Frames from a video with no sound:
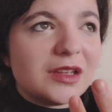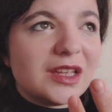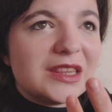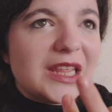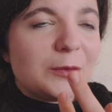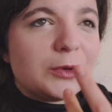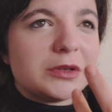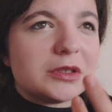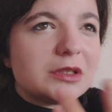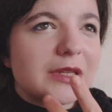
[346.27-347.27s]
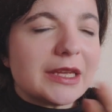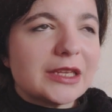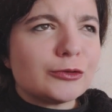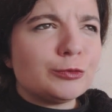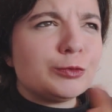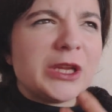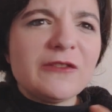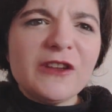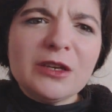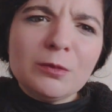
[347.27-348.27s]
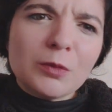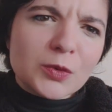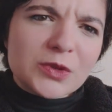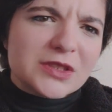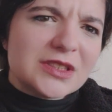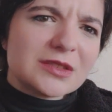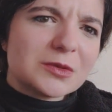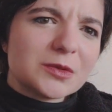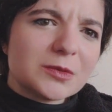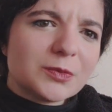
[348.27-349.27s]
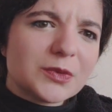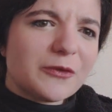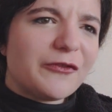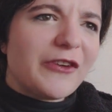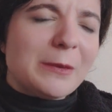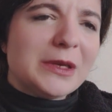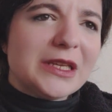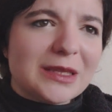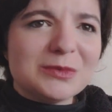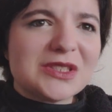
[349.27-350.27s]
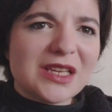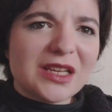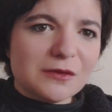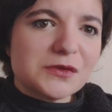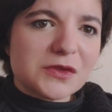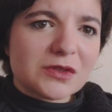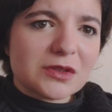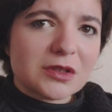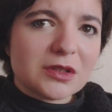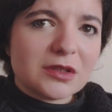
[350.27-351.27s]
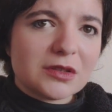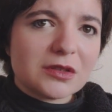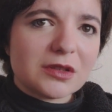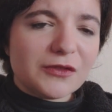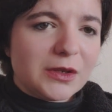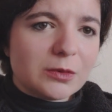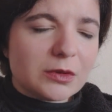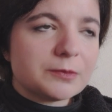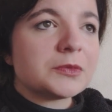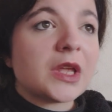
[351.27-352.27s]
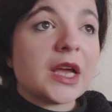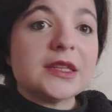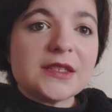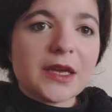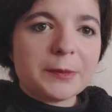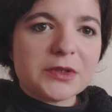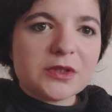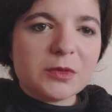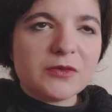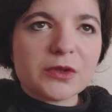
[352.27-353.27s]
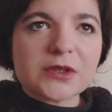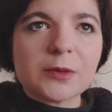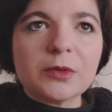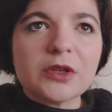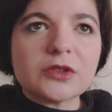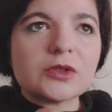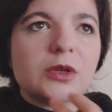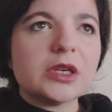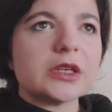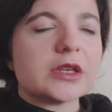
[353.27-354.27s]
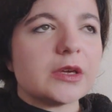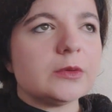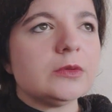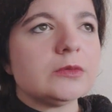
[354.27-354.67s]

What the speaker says: they were like grieving more than the family themselves, the funeral. And this happened to me, for example, not too long ago,